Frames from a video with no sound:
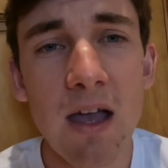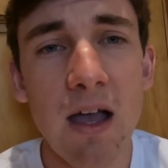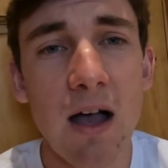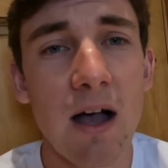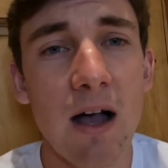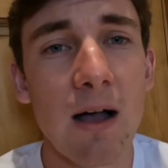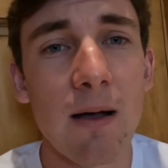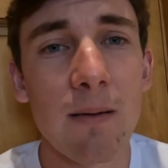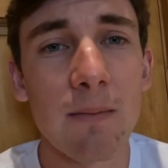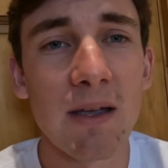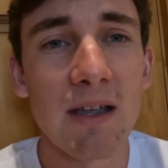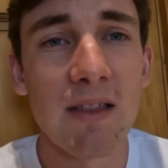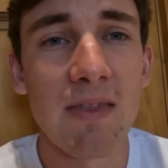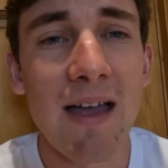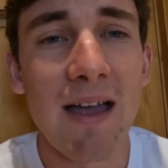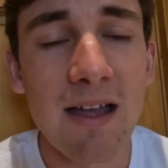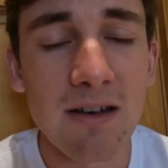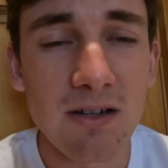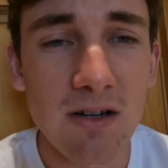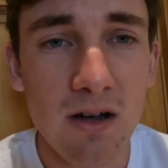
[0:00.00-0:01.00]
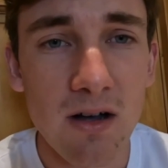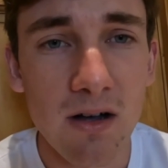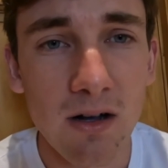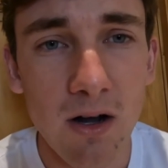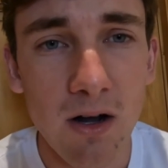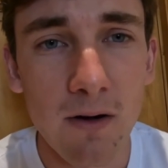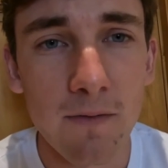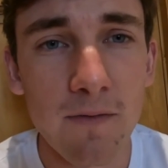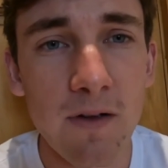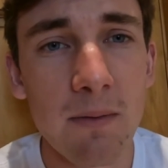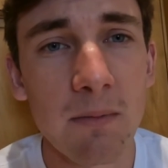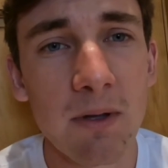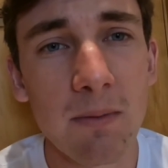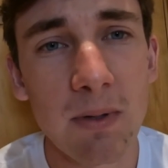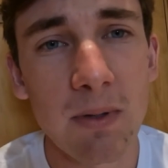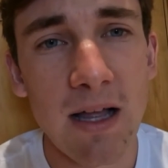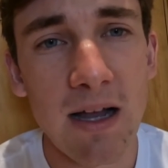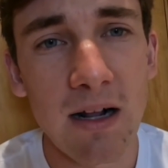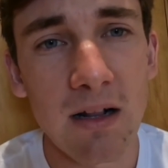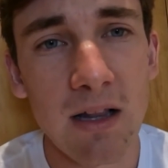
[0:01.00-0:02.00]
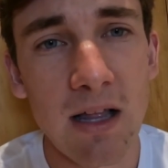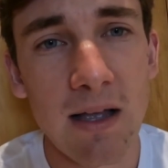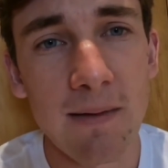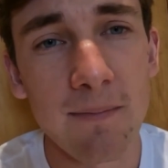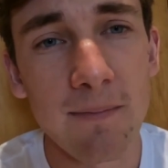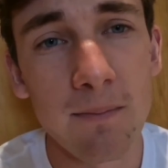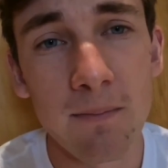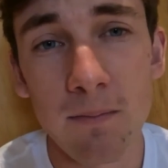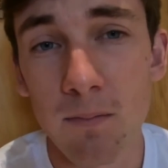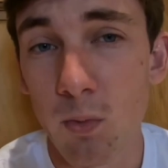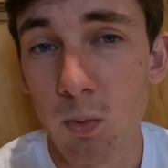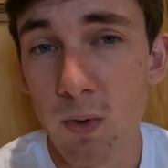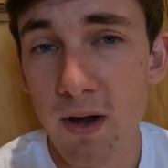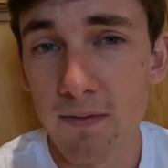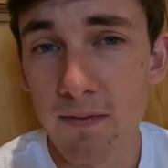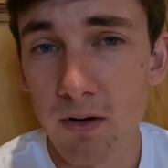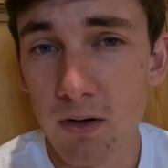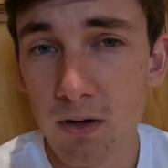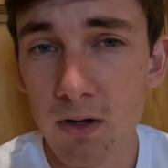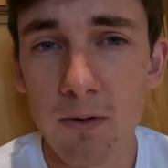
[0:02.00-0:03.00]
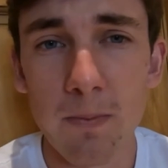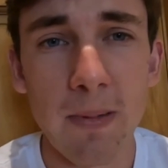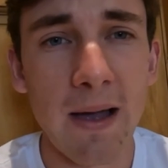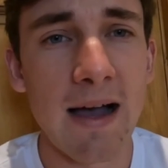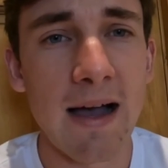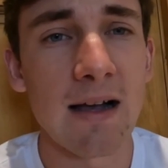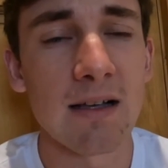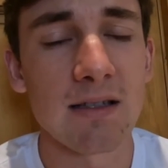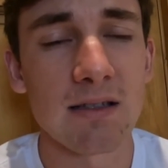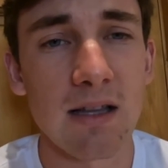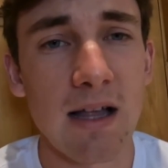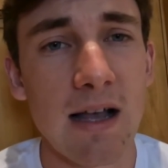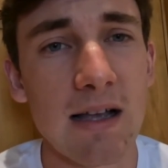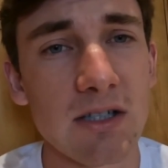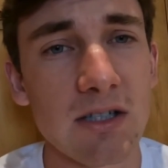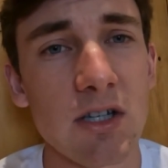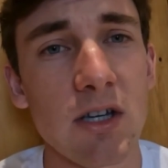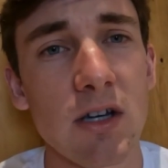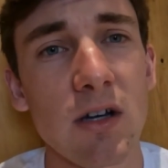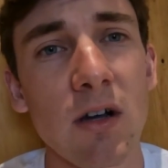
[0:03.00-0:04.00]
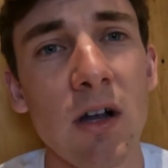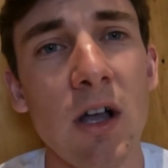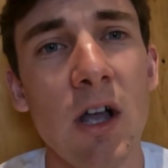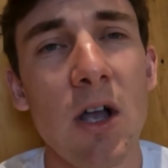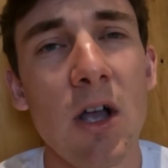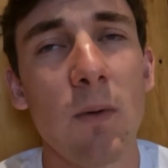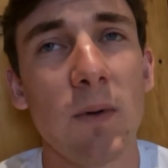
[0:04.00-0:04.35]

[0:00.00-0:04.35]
And that dog, our family black lab River, who passed last year,